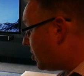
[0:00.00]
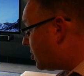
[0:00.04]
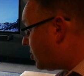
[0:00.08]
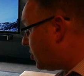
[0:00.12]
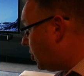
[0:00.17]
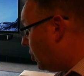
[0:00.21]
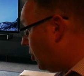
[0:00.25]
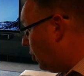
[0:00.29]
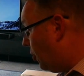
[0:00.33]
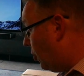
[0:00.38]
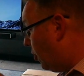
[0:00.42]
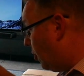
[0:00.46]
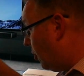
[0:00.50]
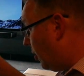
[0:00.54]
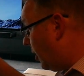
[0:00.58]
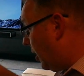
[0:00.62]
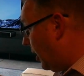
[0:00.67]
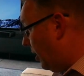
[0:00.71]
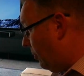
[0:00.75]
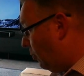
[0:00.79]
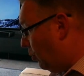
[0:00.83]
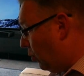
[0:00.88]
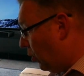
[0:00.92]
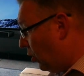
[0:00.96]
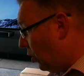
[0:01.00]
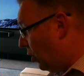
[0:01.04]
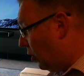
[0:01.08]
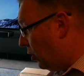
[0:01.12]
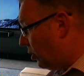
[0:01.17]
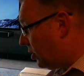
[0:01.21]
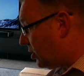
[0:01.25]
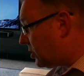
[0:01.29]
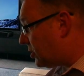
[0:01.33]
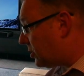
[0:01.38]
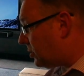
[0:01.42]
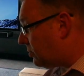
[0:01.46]
So it
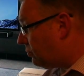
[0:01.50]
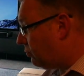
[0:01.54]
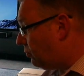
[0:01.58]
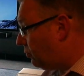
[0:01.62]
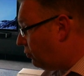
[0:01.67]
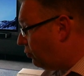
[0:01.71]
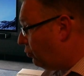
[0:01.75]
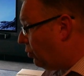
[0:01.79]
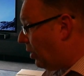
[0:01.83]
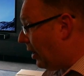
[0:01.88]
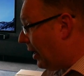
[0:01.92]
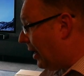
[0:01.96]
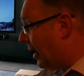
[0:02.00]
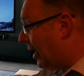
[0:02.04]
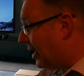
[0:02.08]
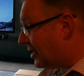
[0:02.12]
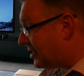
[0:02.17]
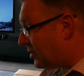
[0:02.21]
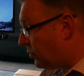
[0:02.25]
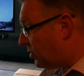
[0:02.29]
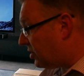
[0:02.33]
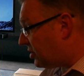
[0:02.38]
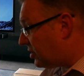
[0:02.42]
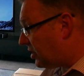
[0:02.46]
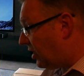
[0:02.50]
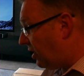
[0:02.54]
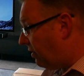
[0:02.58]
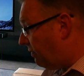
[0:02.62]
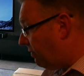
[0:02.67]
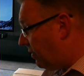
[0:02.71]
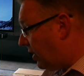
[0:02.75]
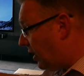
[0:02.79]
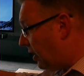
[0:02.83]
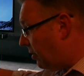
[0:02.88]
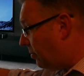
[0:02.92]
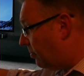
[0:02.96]
works really nicely with this
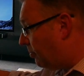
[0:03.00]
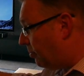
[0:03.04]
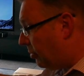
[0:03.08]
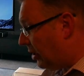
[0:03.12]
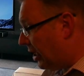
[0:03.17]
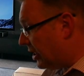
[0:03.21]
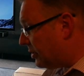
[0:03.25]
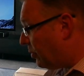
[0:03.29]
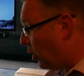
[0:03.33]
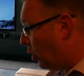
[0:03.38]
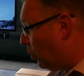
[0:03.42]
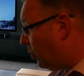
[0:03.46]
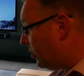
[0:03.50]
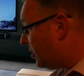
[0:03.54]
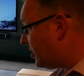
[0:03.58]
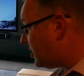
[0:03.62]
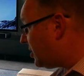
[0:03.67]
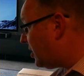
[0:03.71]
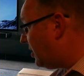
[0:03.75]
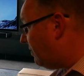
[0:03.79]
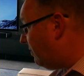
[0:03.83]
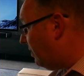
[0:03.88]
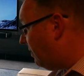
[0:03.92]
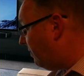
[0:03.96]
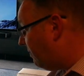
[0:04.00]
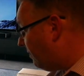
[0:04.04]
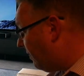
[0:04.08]
TV. Plays ball with this TV